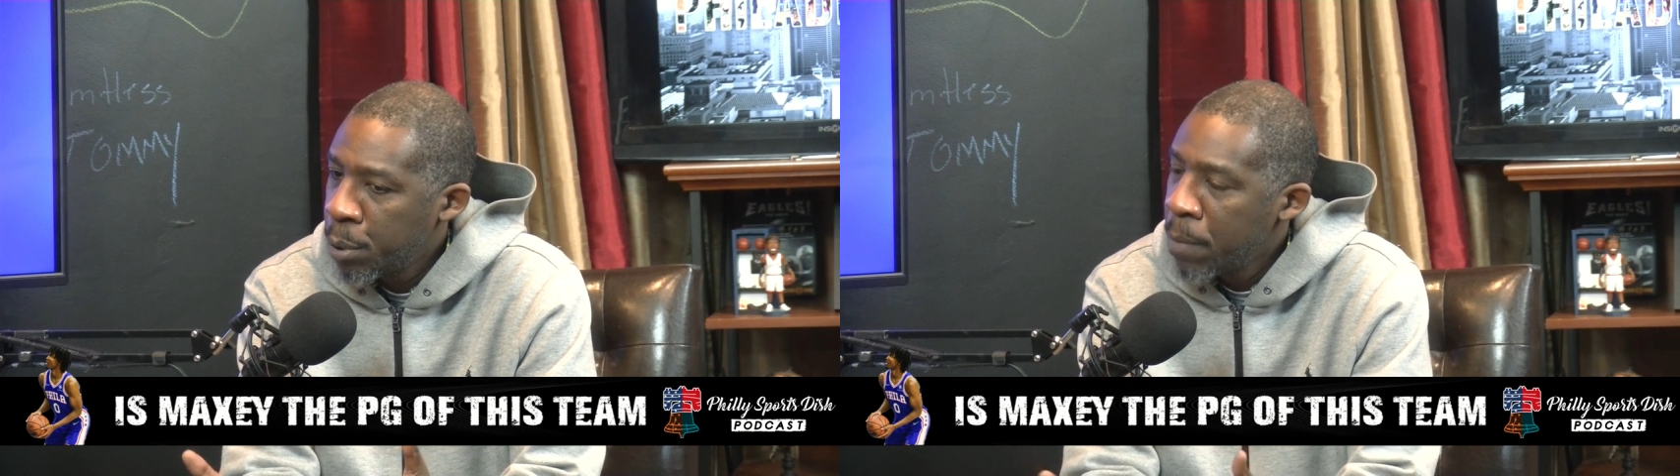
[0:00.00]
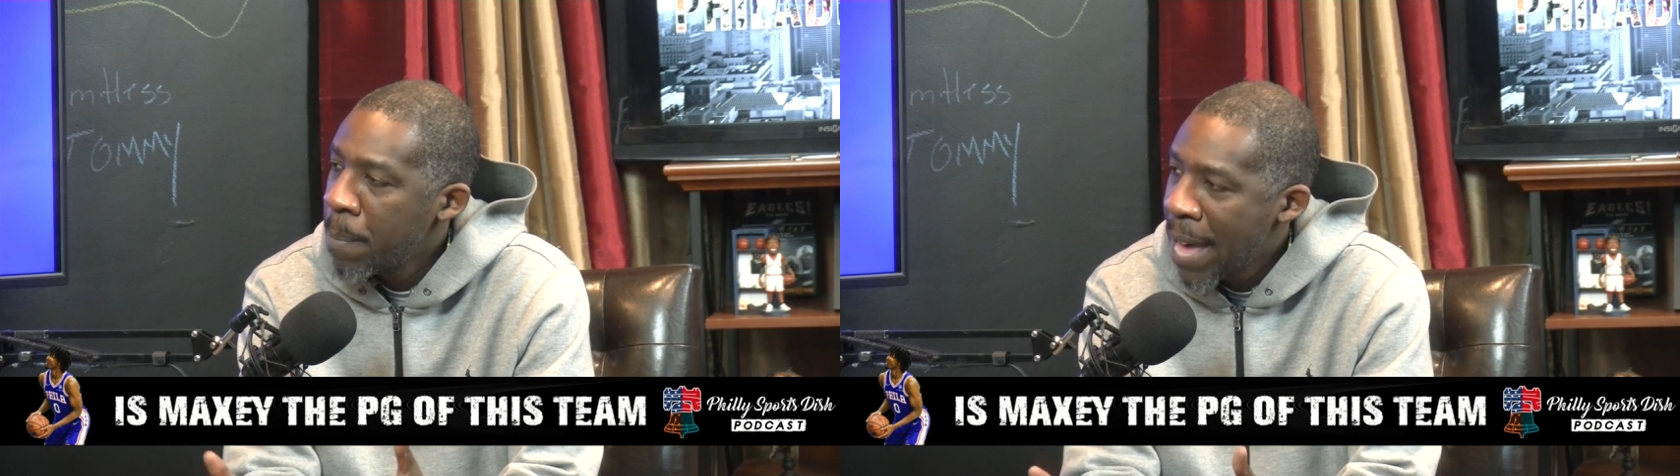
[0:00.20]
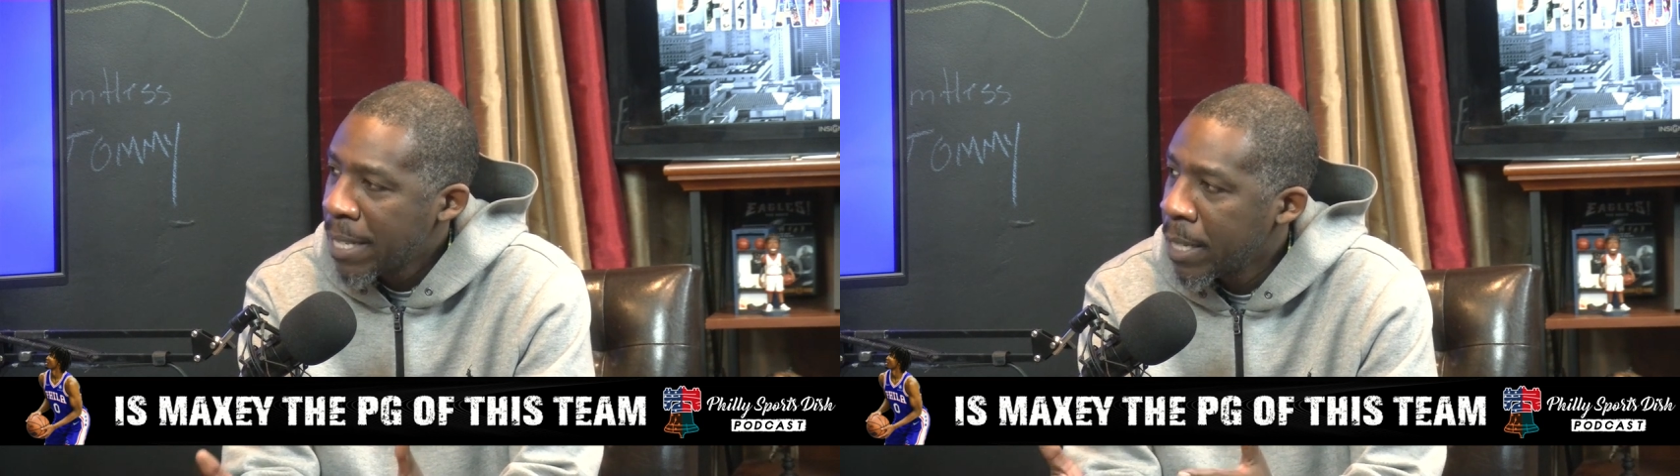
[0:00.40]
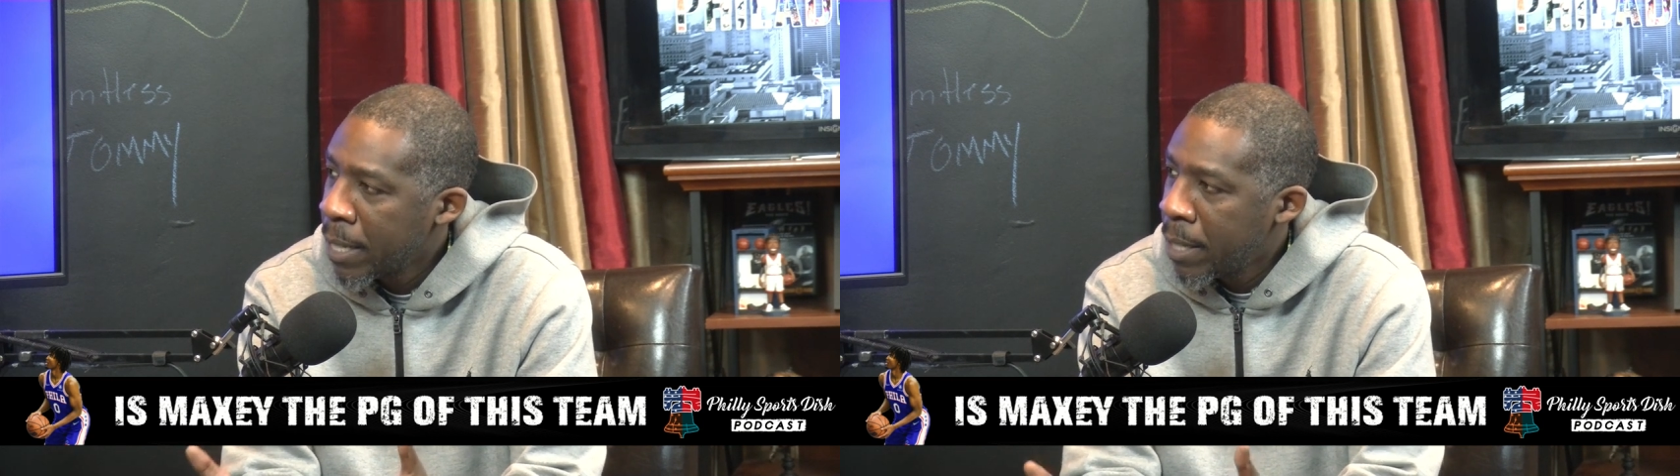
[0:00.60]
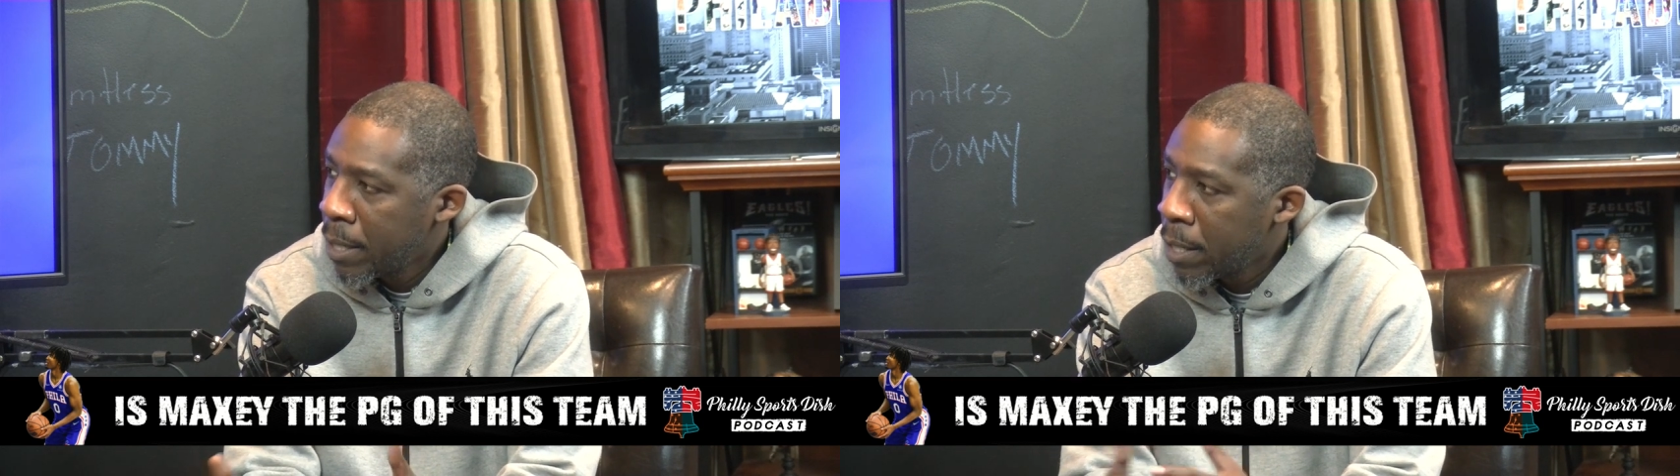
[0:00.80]
put
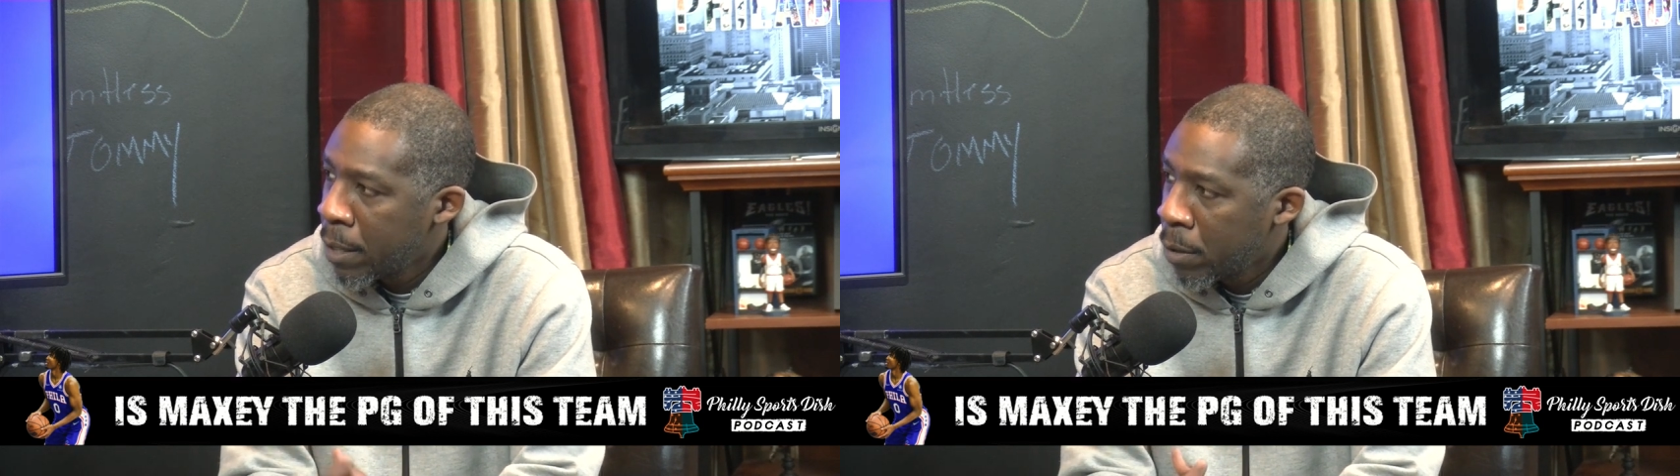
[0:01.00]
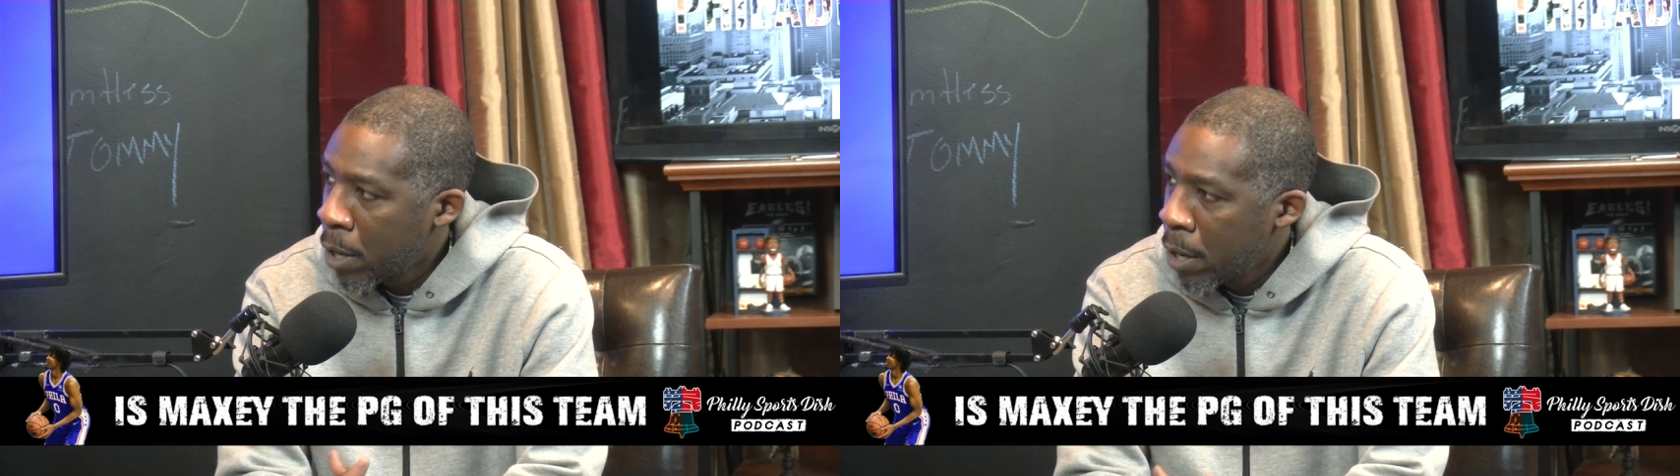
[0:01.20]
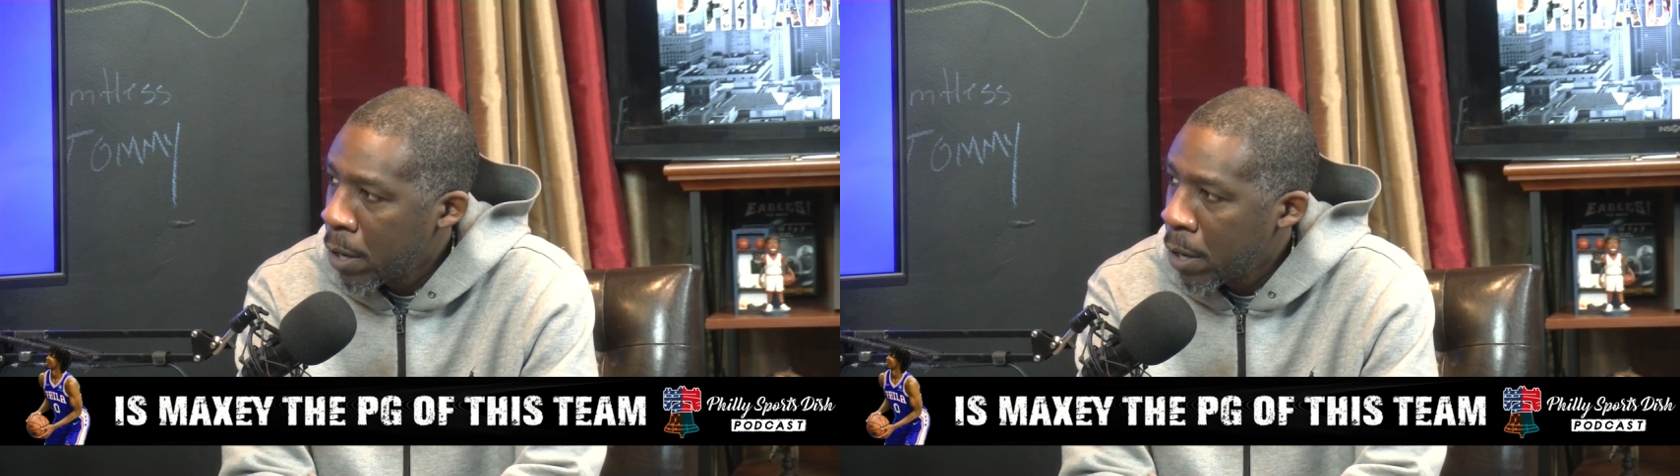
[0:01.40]
Maxey in the deal,